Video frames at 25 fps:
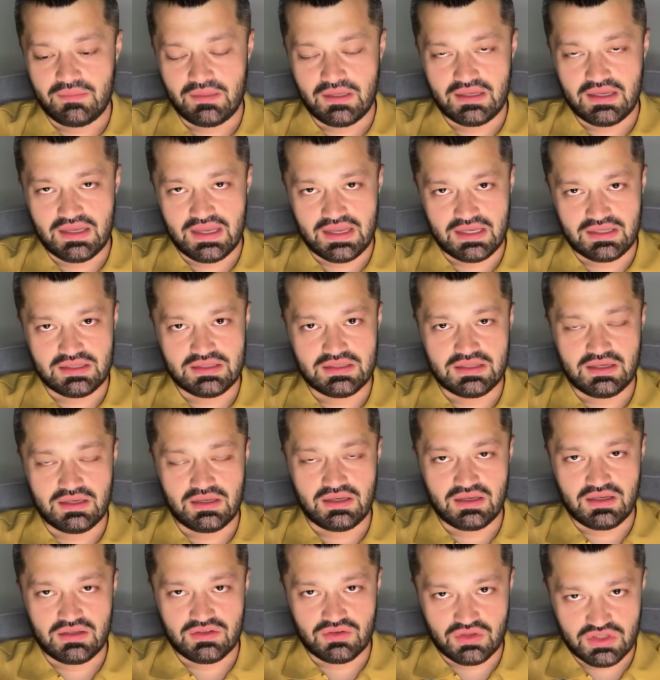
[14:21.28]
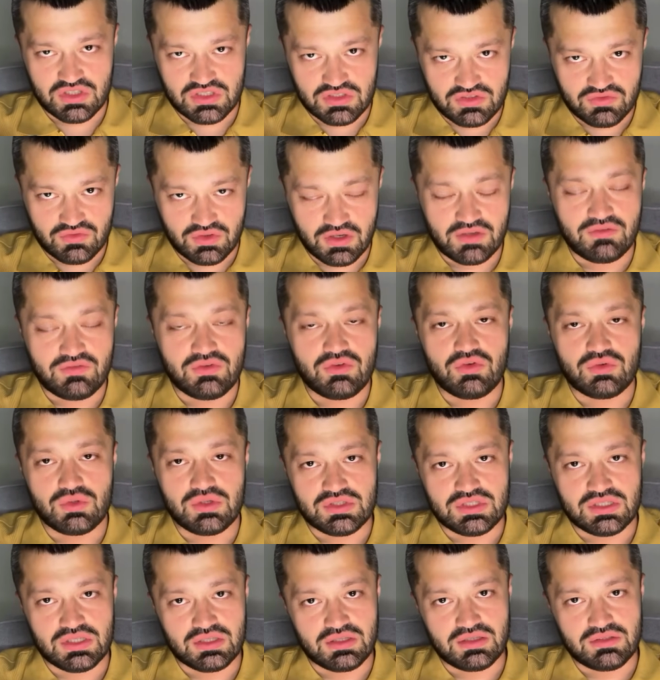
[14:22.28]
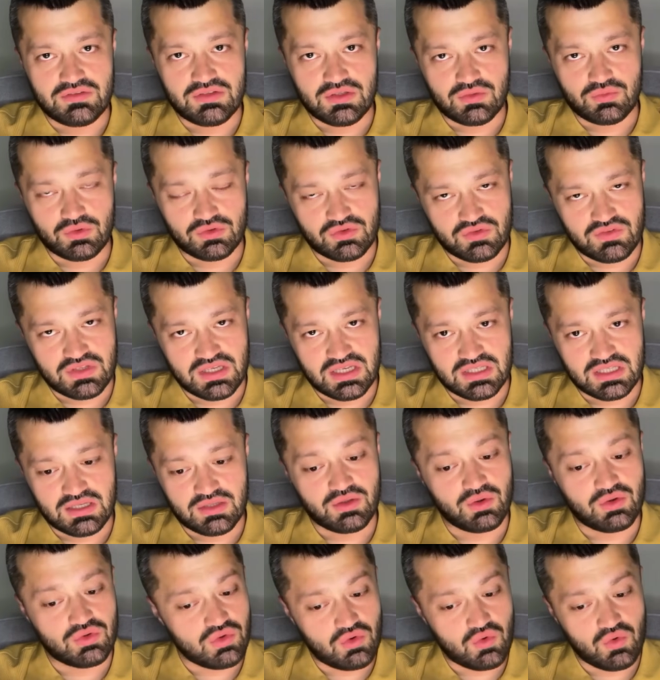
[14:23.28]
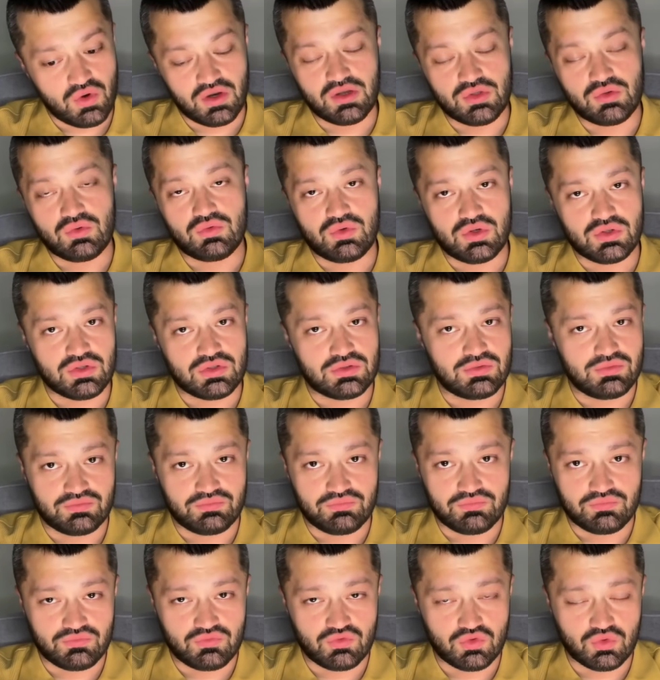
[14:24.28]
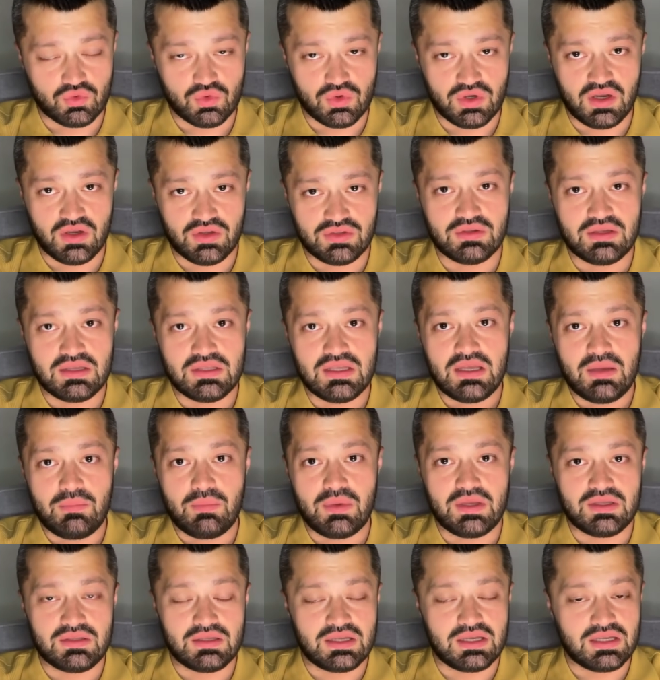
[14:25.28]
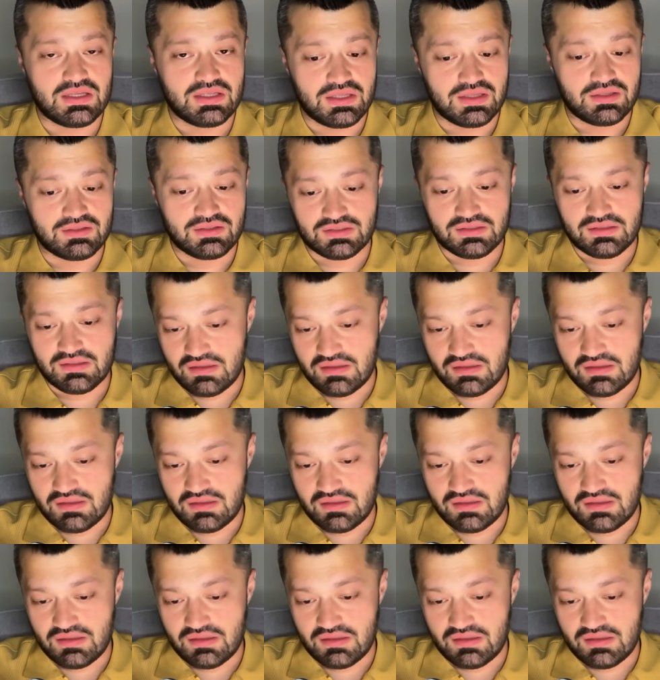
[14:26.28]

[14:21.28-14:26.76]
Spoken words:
And the Russians will have to sweat here if they want to take it, although I do not rule out that they might take it.